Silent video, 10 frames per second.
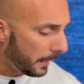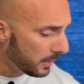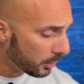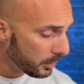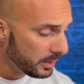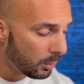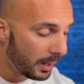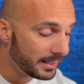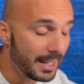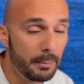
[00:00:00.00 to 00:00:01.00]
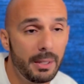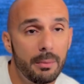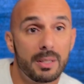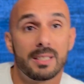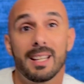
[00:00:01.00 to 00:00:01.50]
And the reason why you got to be
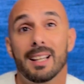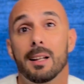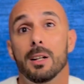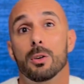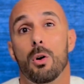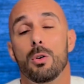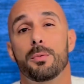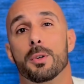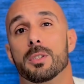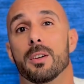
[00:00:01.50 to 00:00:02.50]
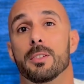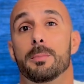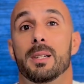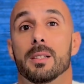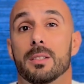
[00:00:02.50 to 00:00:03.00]
able to set clear goals for yourself is
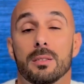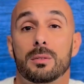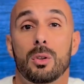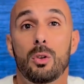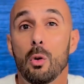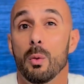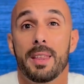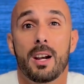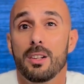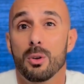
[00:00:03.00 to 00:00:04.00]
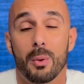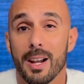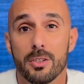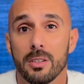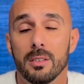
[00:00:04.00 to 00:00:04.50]
because without a
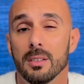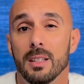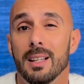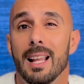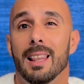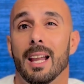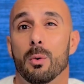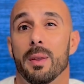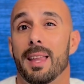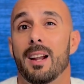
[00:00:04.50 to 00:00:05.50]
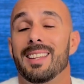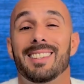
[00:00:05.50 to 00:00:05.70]
direction, like without a